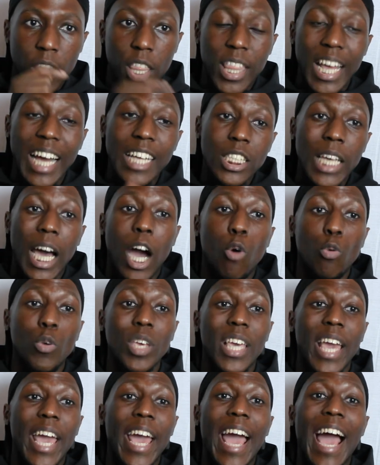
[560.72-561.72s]
that's how we
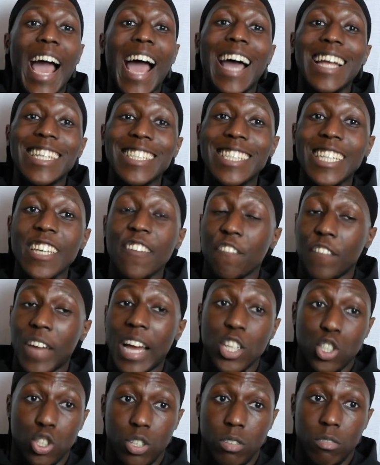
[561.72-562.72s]
get
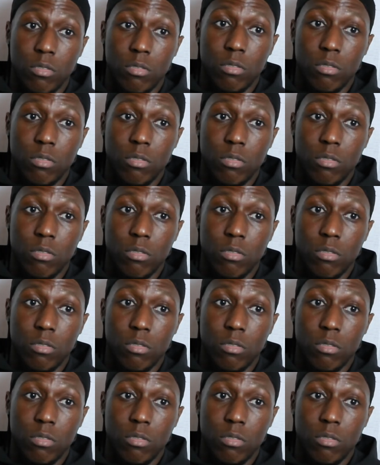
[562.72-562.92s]
anti-fashion.